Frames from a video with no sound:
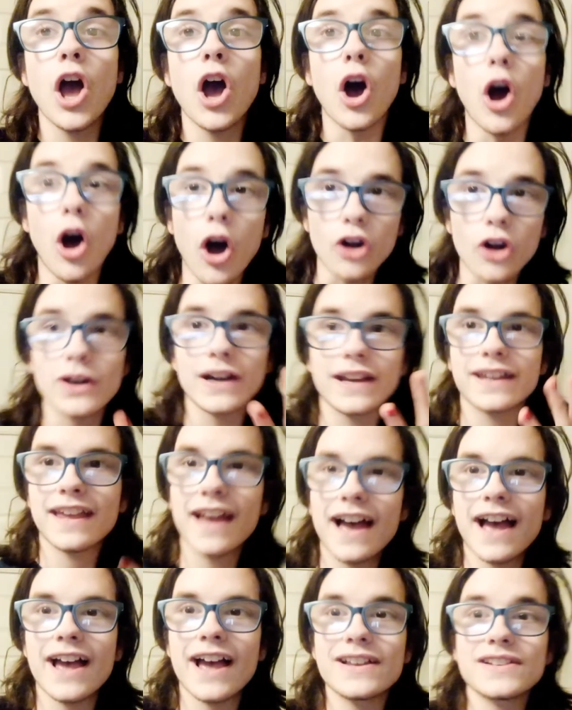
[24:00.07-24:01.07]
Alright
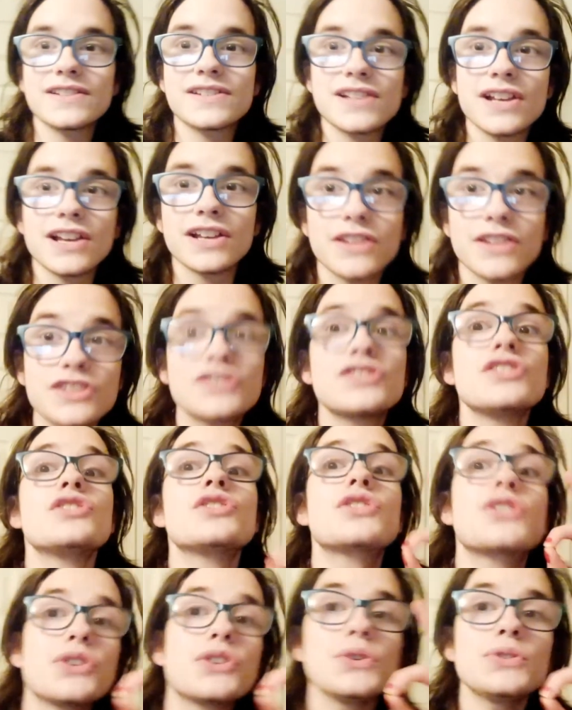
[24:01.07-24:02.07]
guys, this is
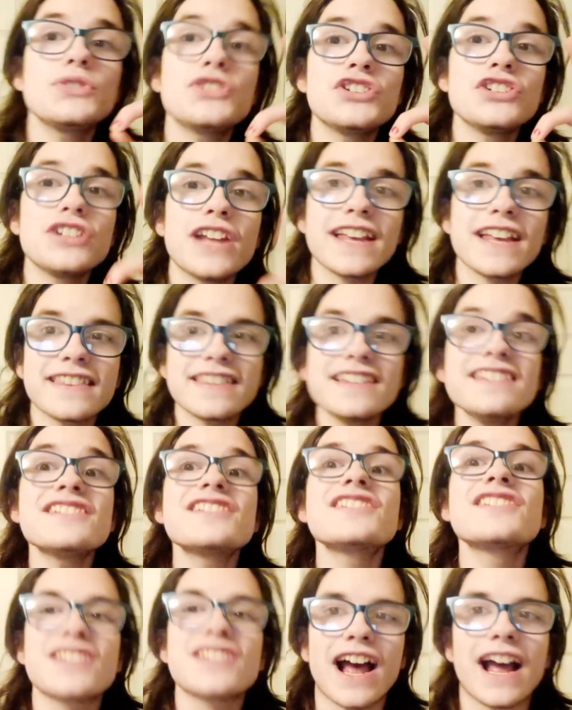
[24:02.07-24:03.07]
Gucci Nathan
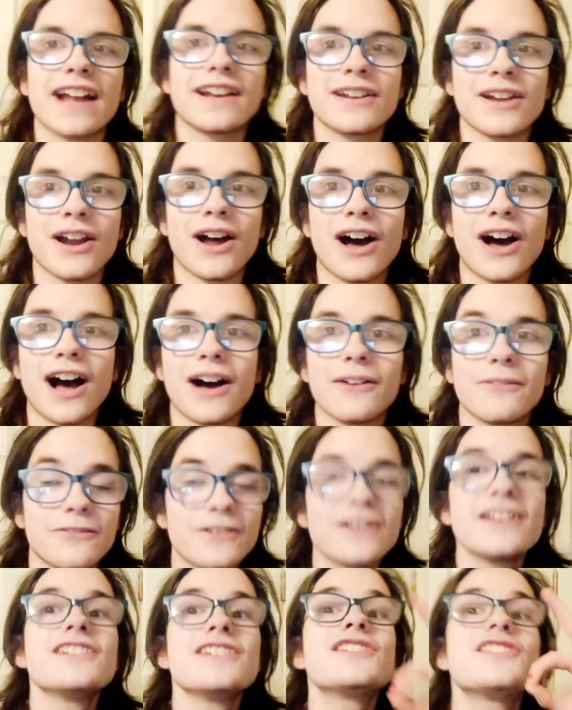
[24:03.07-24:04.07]
signing off.
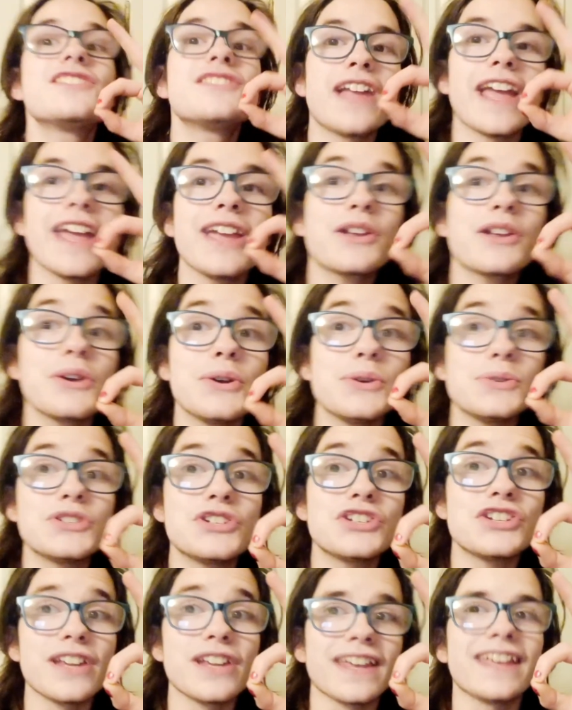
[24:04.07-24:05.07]
Stay
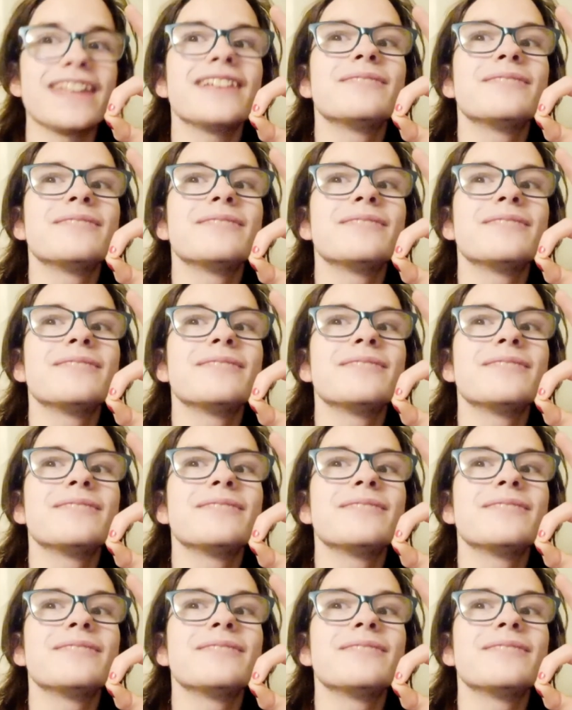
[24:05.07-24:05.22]
Gucci.